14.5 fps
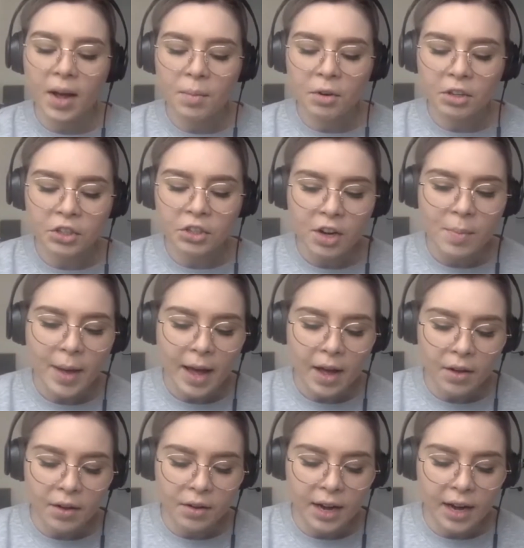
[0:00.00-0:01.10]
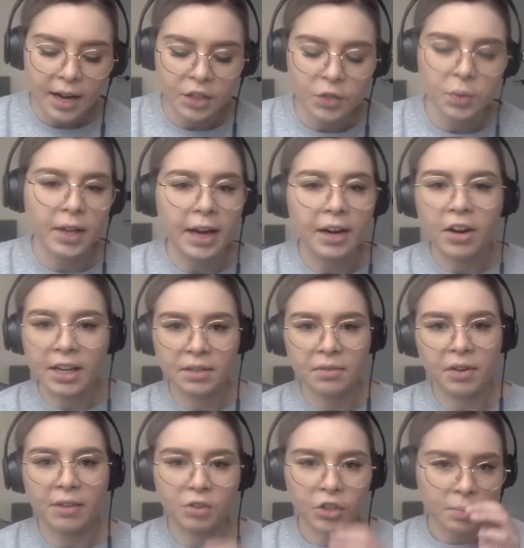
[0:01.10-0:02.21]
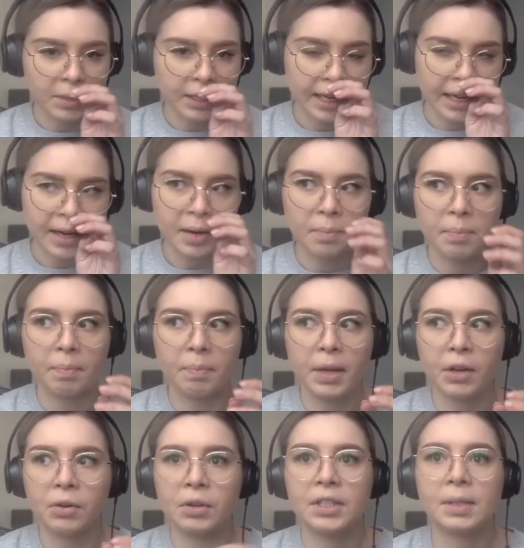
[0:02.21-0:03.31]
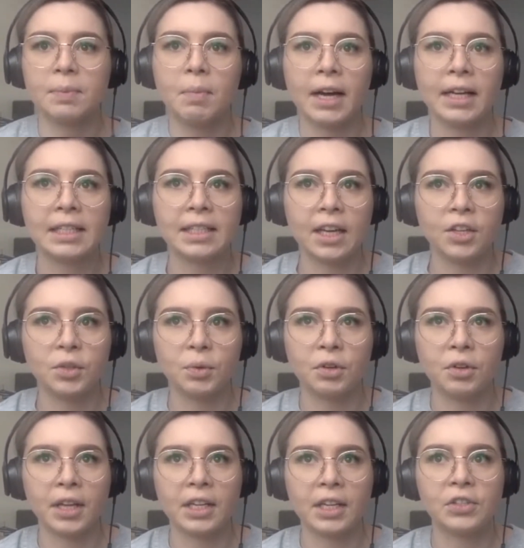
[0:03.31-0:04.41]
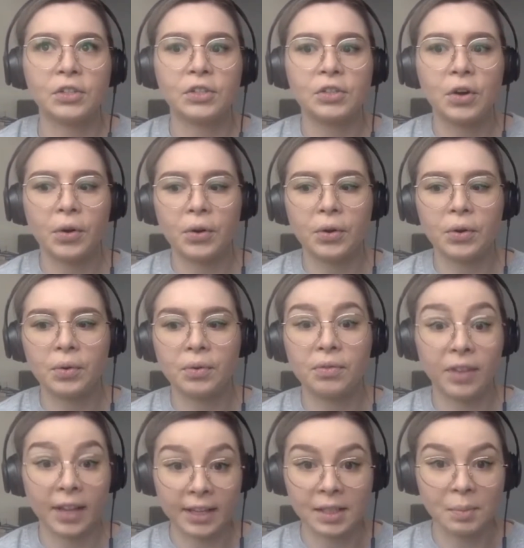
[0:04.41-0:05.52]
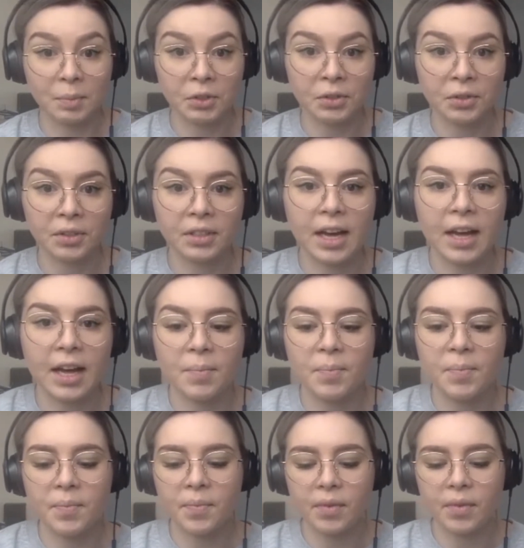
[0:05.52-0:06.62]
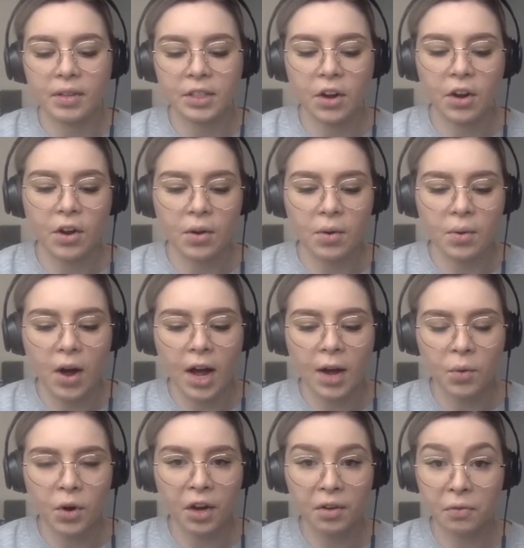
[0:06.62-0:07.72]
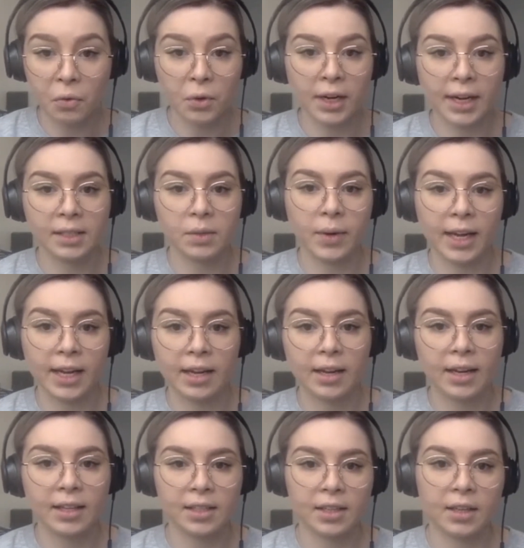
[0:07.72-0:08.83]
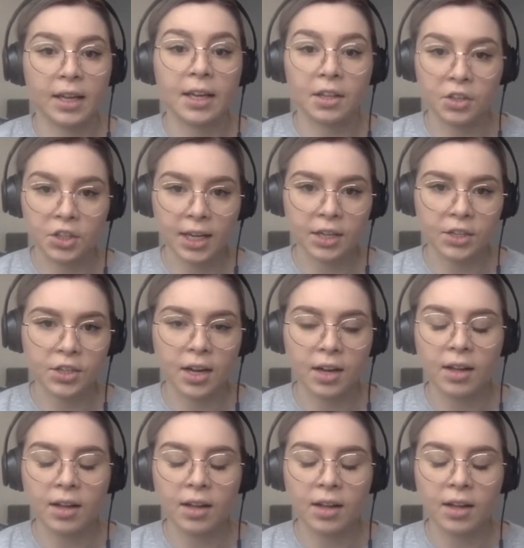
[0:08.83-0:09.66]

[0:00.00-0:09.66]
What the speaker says: not sure about actual like 9 to 5 jobs here because my schedule is so flexible. So I work 4 days a week as an English teacher,